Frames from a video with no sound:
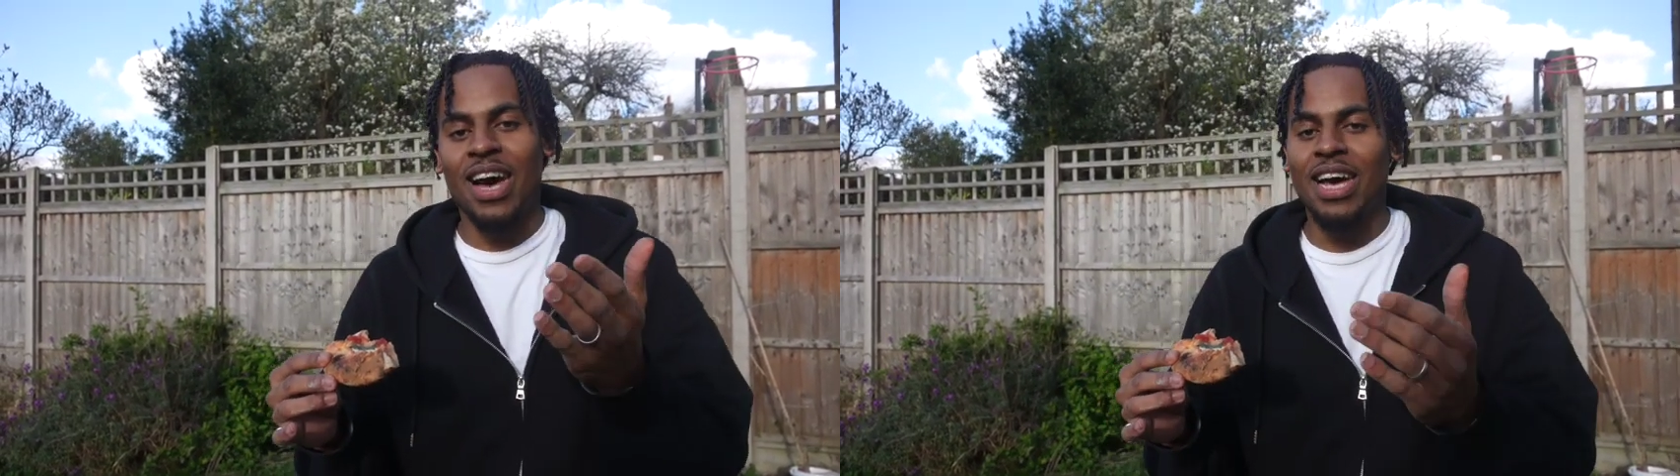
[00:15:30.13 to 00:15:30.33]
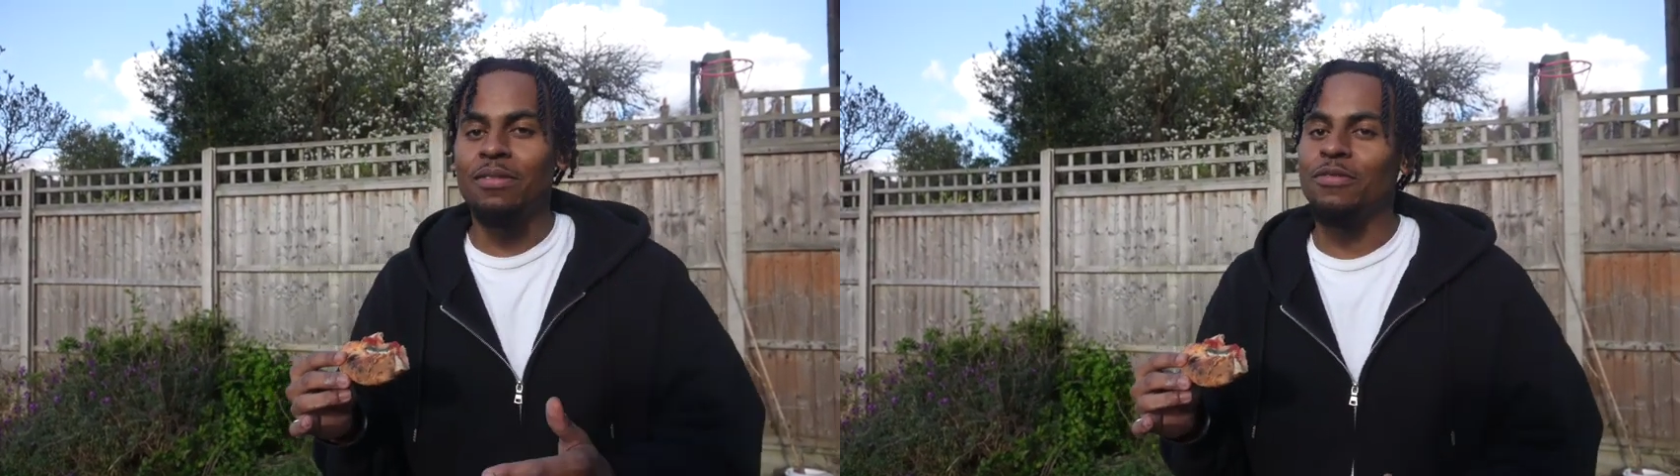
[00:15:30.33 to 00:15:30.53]

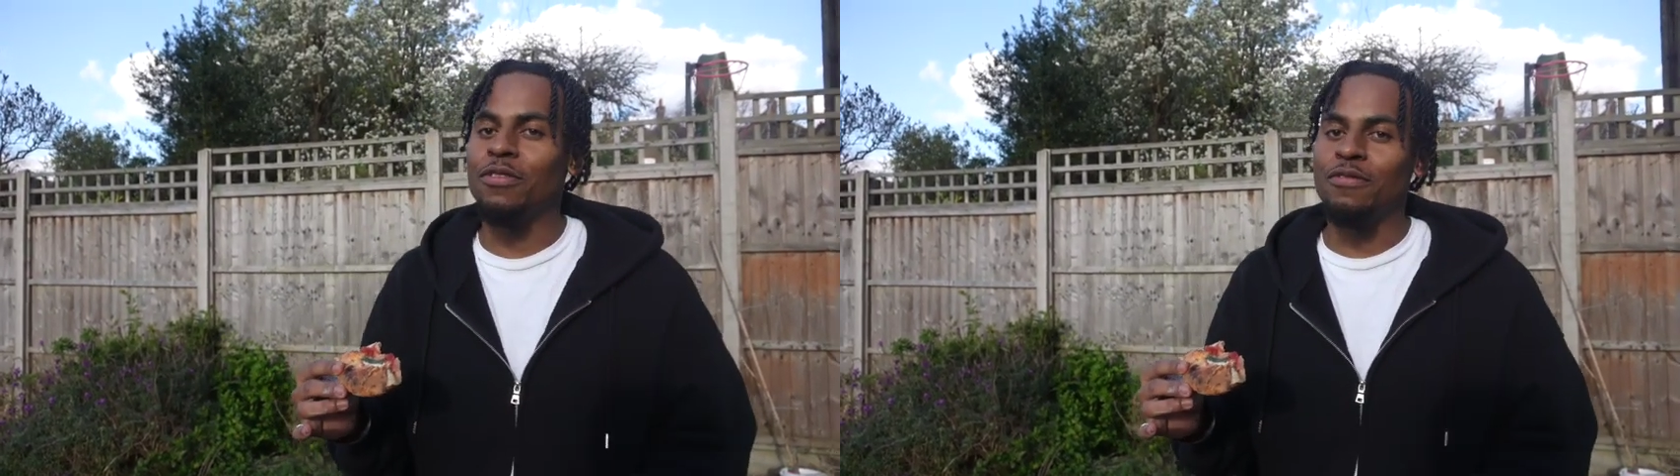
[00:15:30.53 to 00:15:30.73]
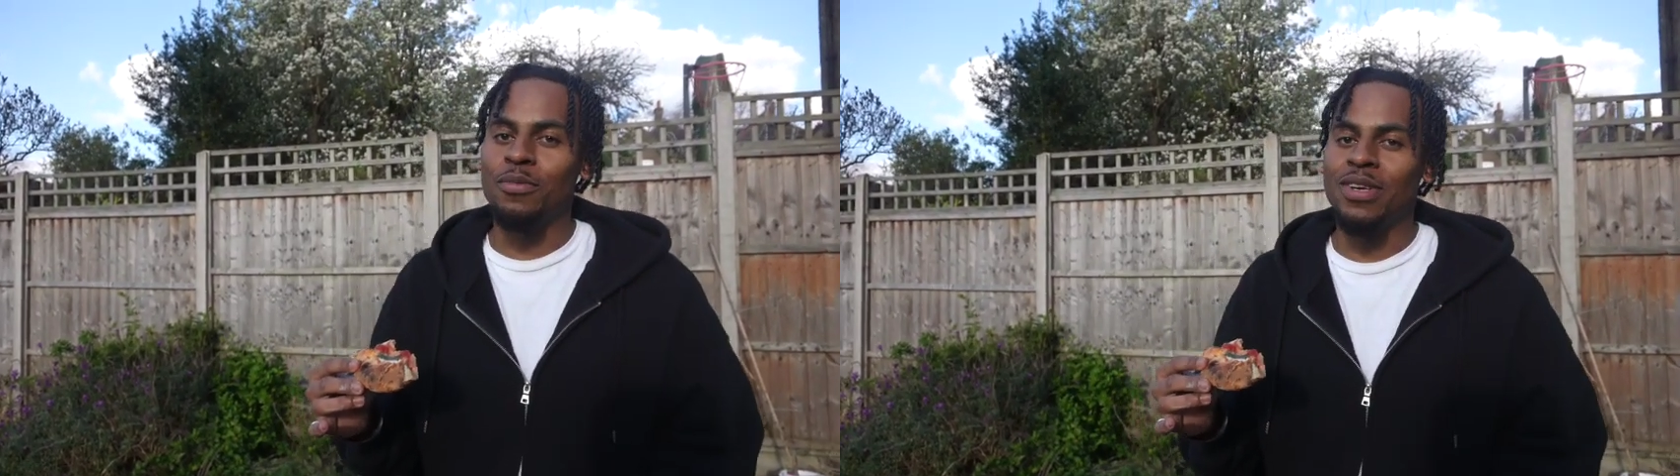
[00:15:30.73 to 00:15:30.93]
hiding for
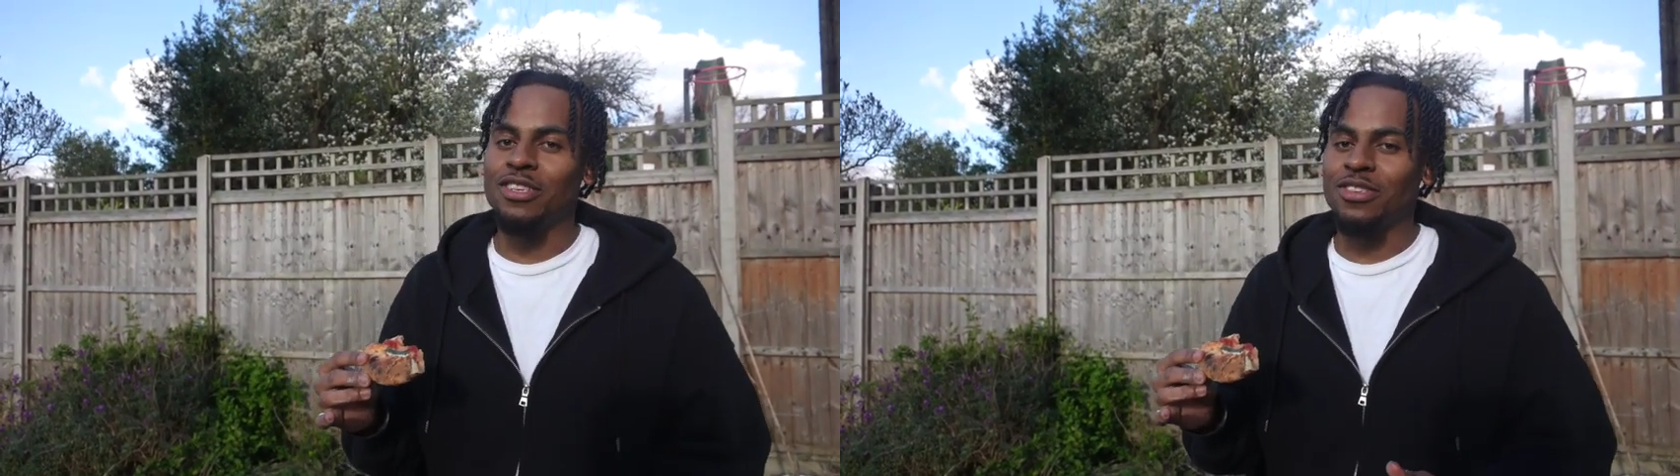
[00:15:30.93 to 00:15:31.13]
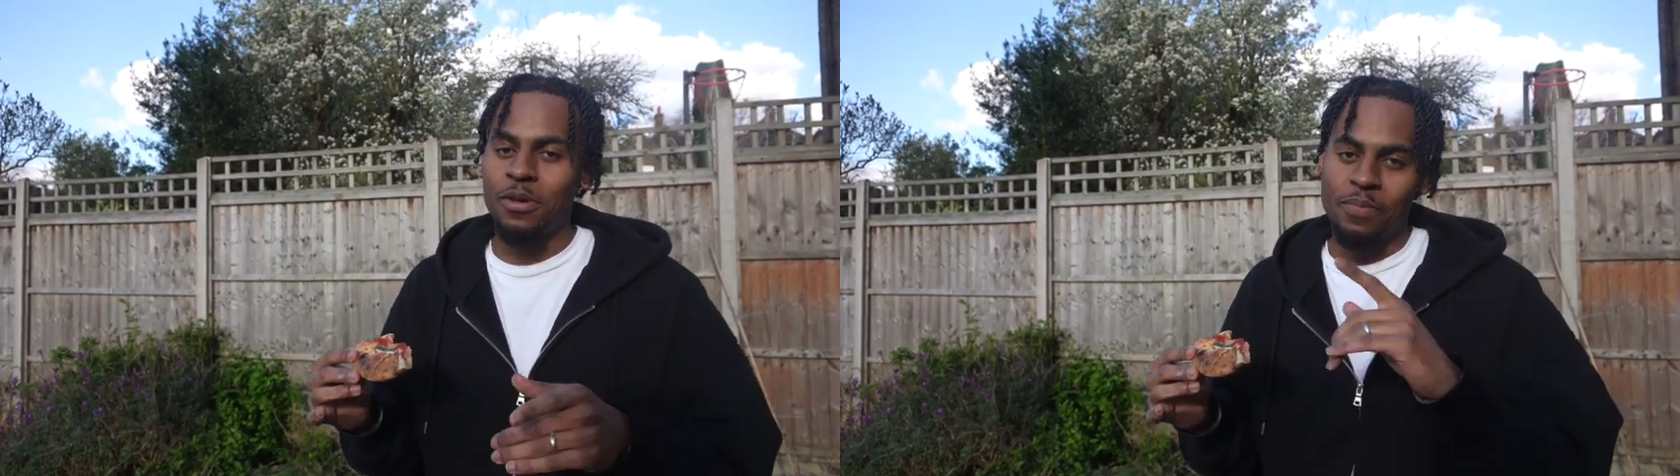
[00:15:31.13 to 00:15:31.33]
a few
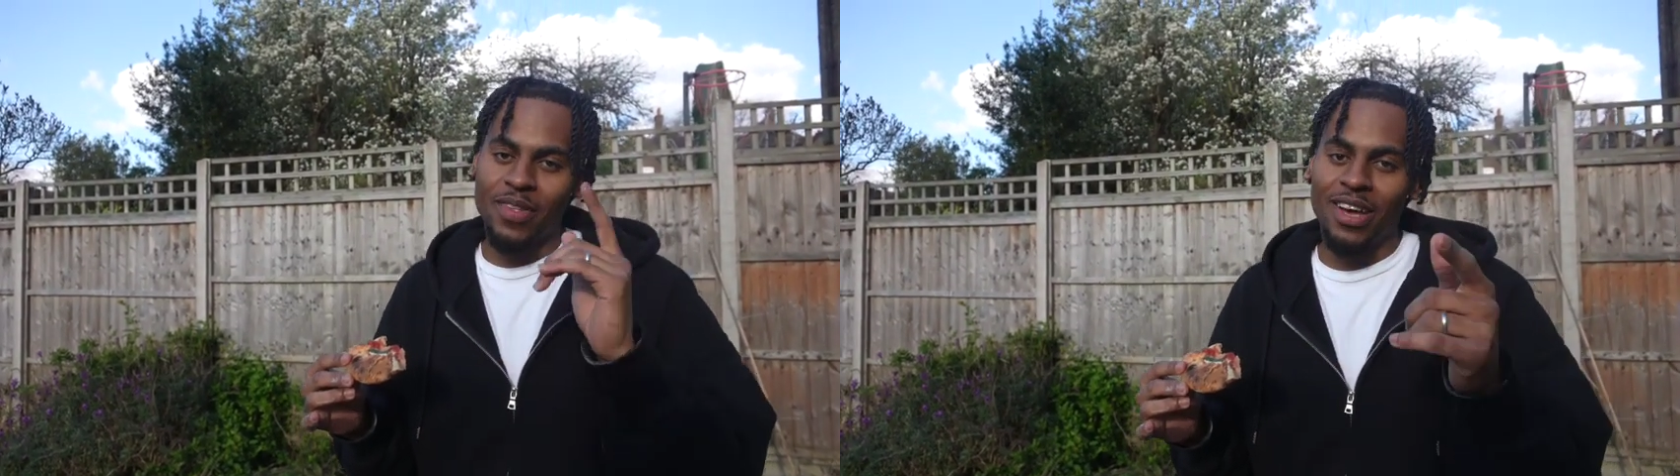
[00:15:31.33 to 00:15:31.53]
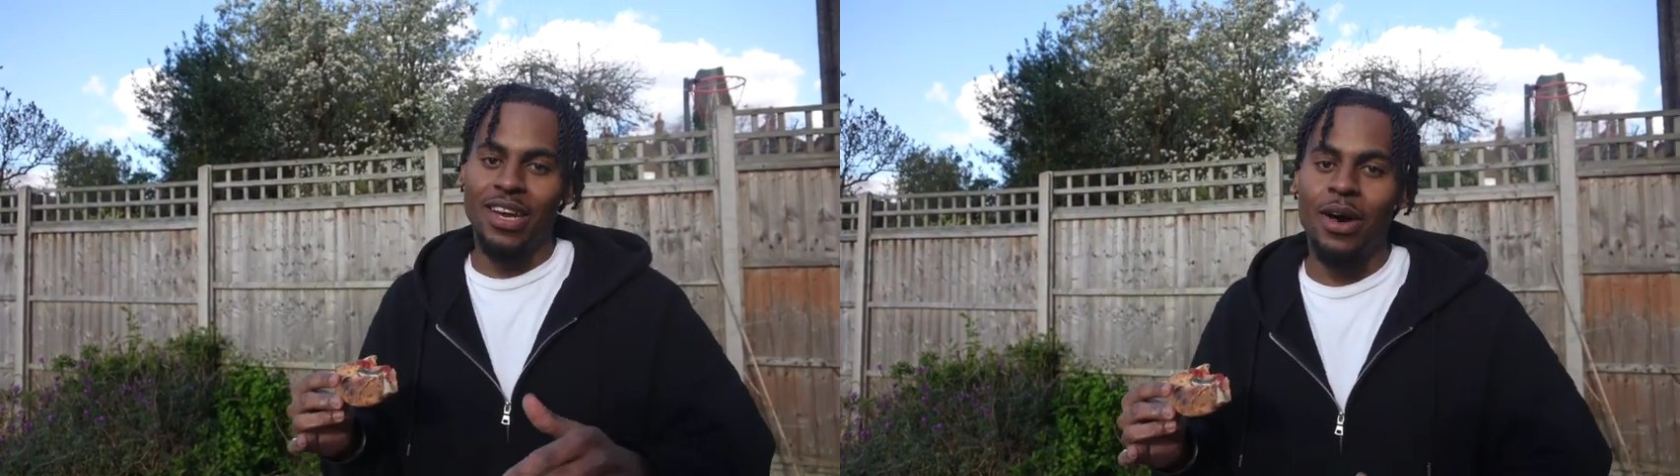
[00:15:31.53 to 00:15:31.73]

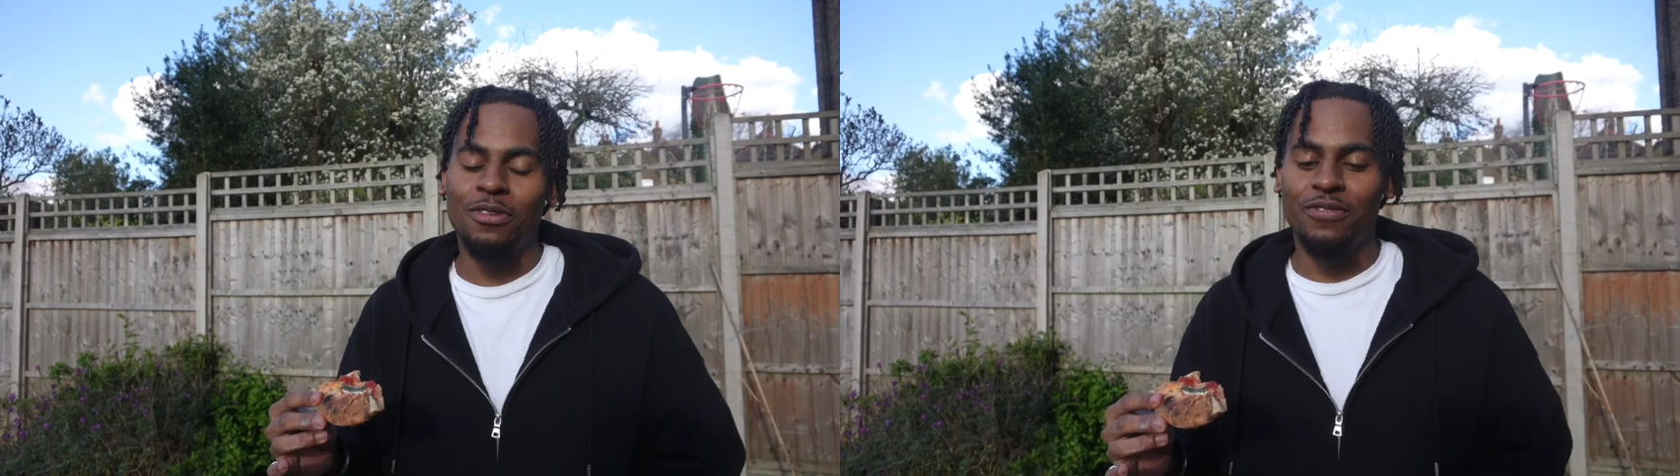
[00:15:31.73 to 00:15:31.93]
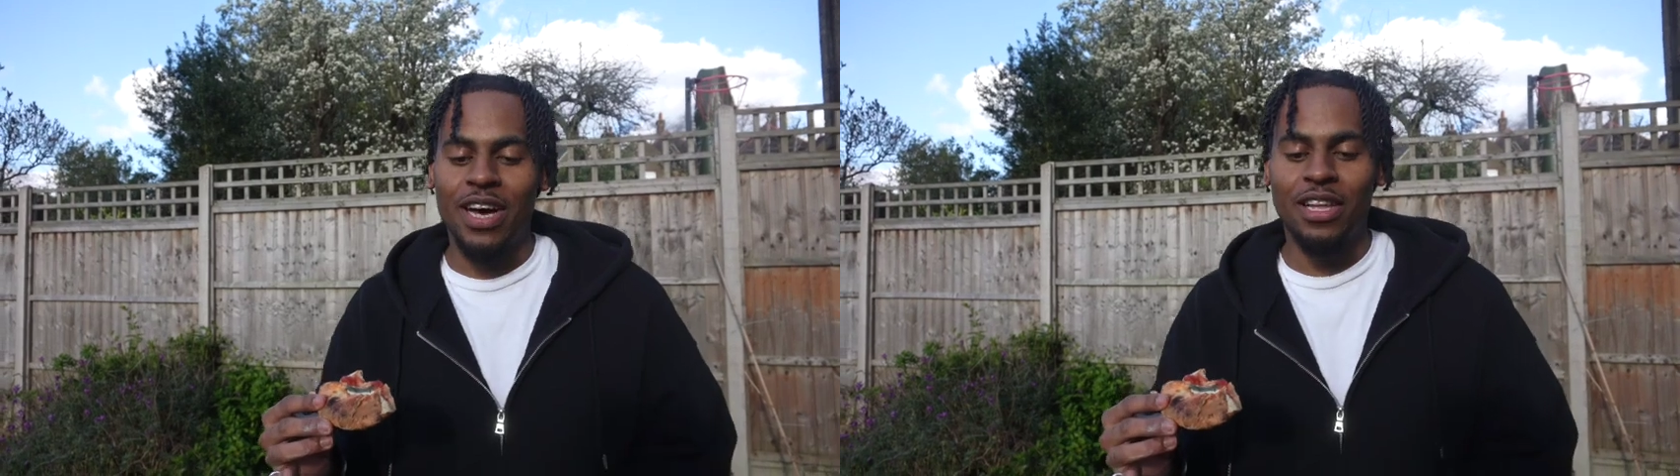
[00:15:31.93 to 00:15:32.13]
minutes, and now
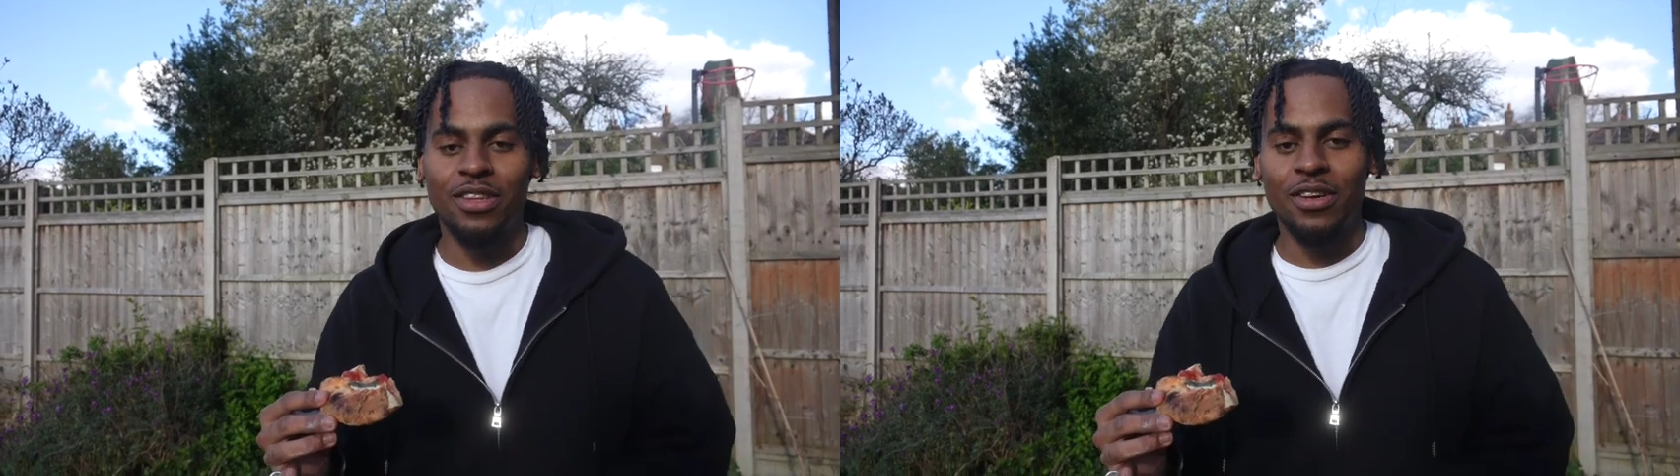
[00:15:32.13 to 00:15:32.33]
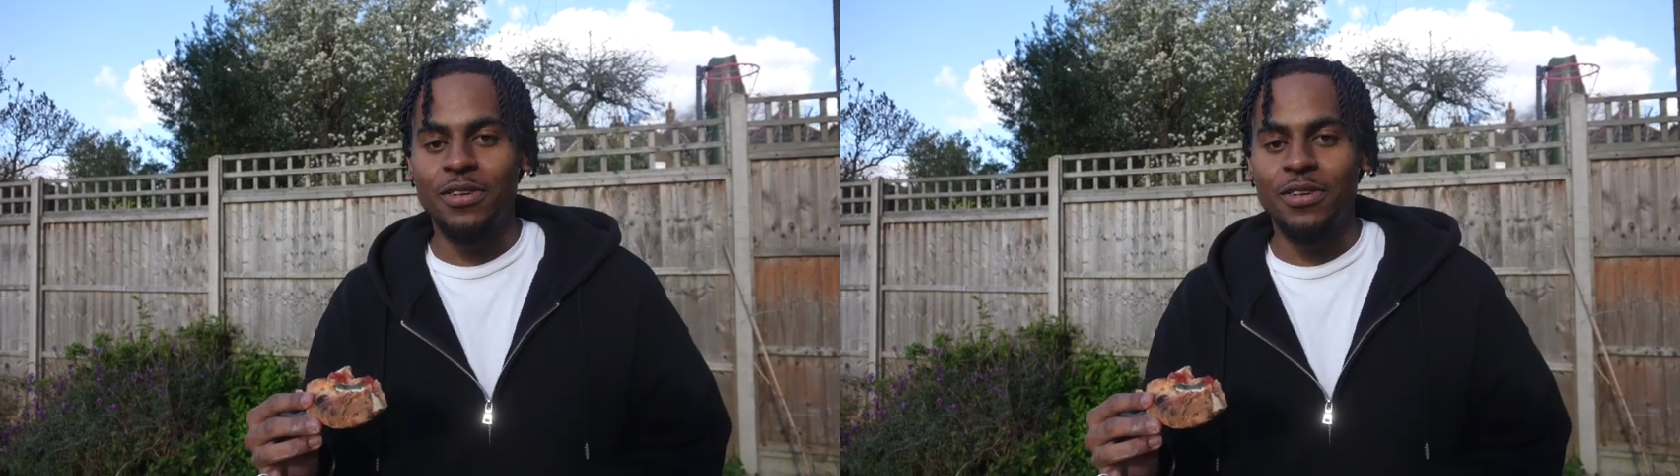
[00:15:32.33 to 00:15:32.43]
he's fired.